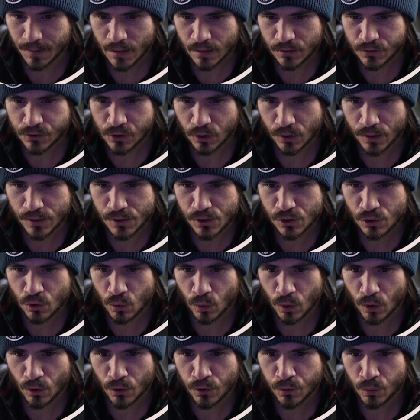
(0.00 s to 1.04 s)
So let's
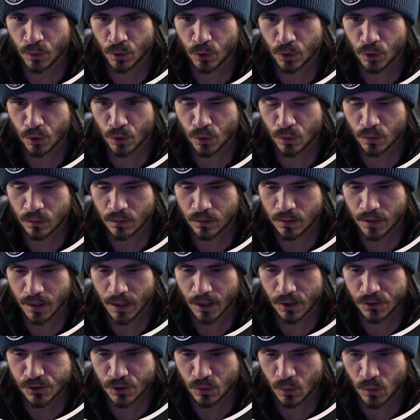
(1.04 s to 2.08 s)
scroll through. I
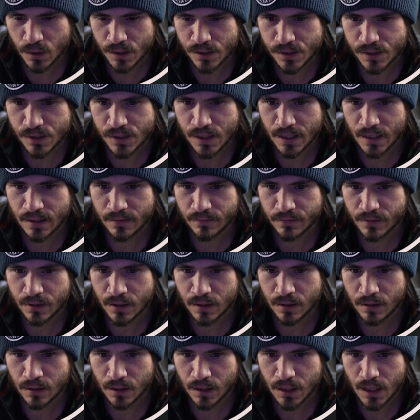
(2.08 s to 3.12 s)
also want to save
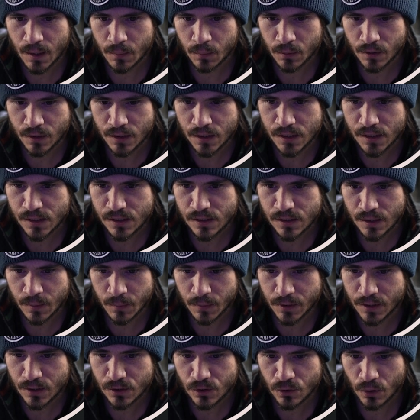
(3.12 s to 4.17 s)
a couple of these. I mean,
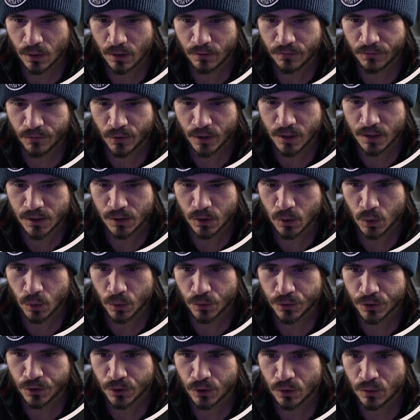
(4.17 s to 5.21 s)
these are all freaking cool
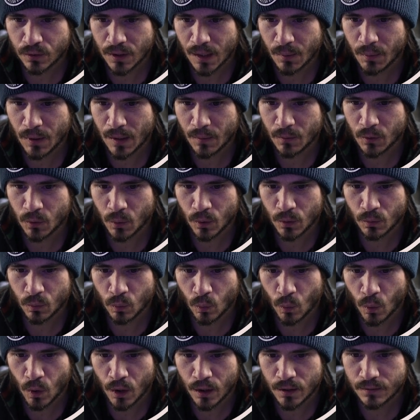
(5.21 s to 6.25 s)
too. I probably won't
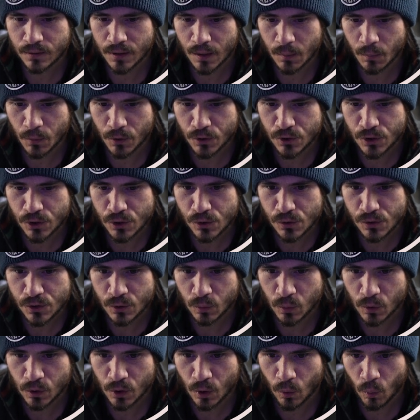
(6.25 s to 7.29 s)
want number 2. So
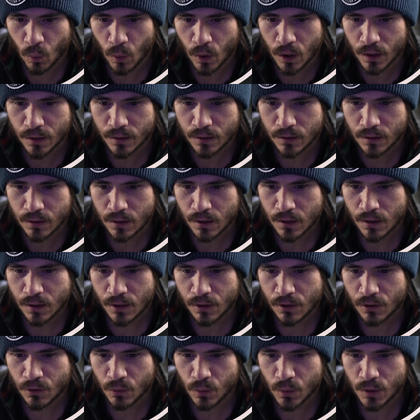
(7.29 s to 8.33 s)
we'll go 1,
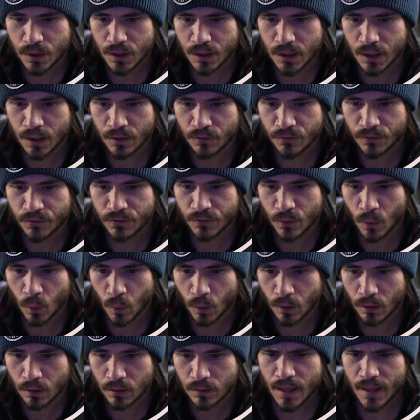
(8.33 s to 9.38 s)
3, and
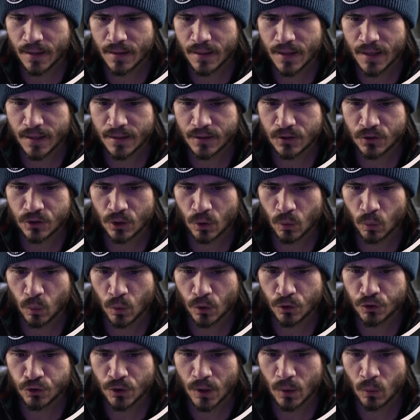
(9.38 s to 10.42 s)
4. And then, so we'll
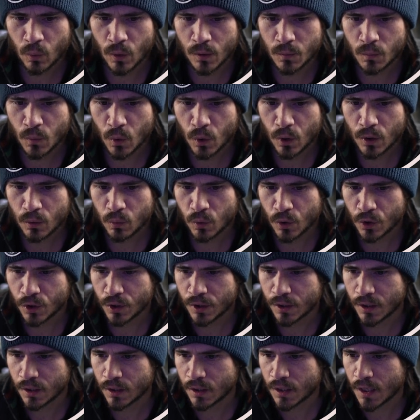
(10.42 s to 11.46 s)
try one more. We're going
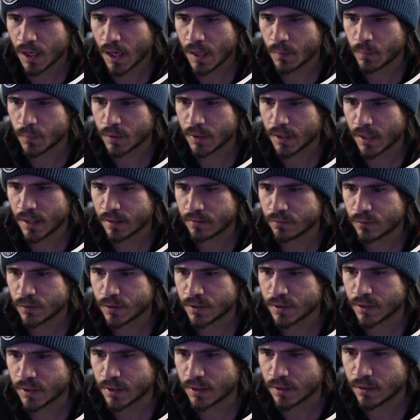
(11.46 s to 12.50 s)
to copy
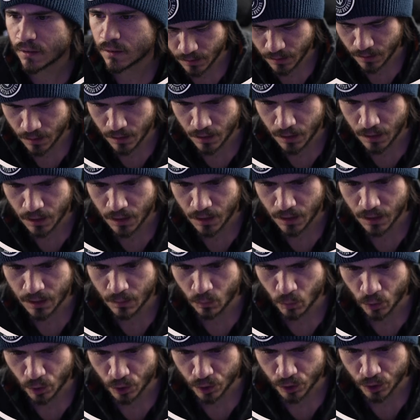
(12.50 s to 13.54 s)
everything. And
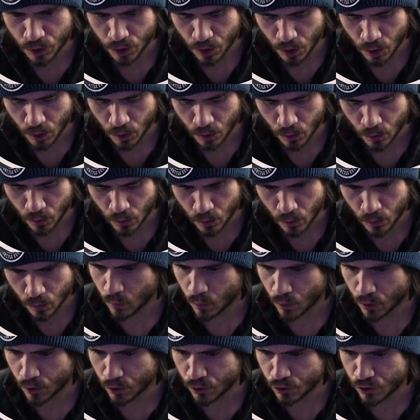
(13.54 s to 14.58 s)
we're going
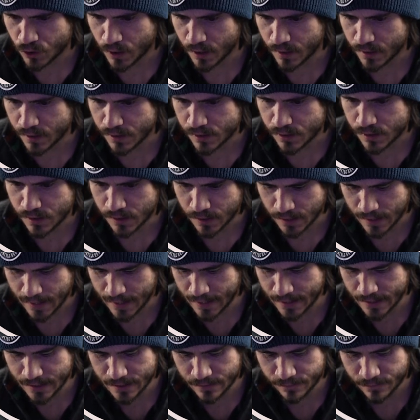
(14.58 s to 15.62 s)
to try this in
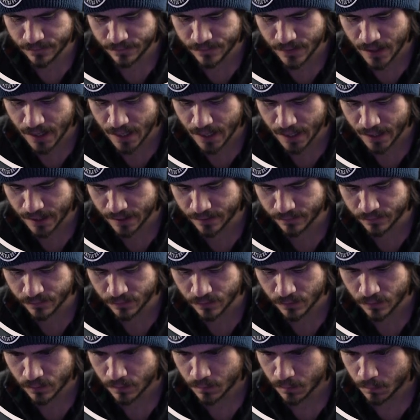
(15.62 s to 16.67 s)
85
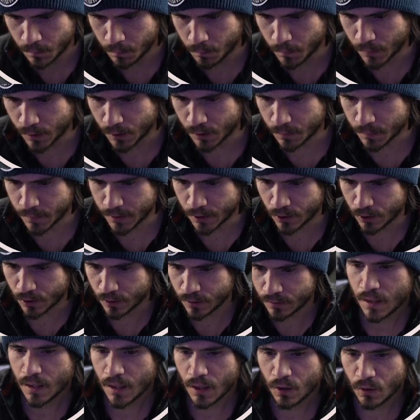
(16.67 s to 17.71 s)
millimeter.
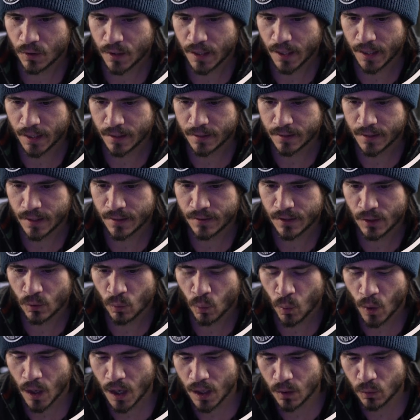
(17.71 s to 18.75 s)
Okay. And then
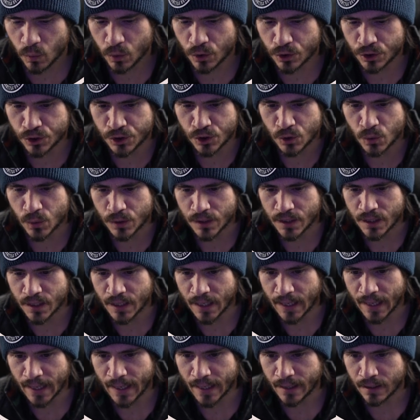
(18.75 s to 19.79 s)
while we're doing
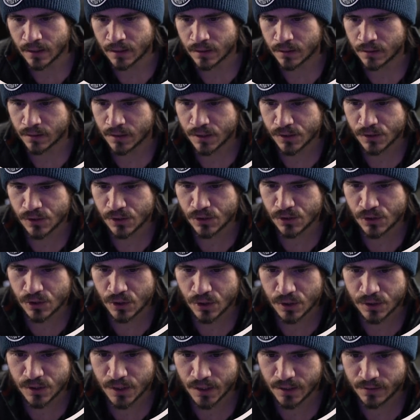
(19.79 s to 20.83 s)
that, because this is going
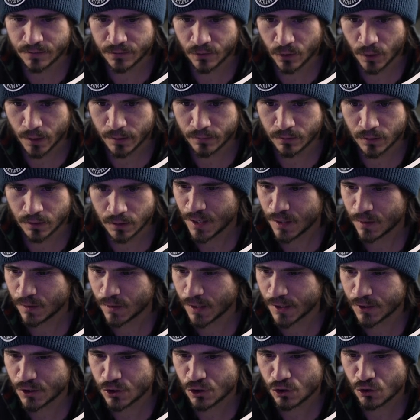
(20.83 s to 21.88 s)
to take forever.
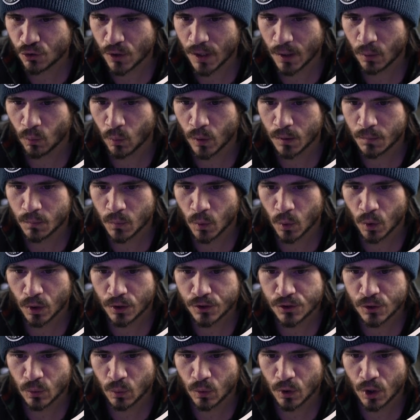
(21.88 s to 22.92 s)
Let's try one more.
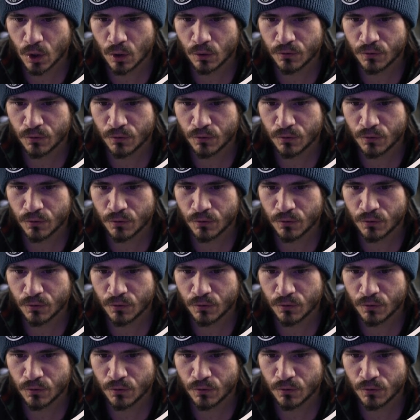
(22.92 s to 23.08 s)
So we'll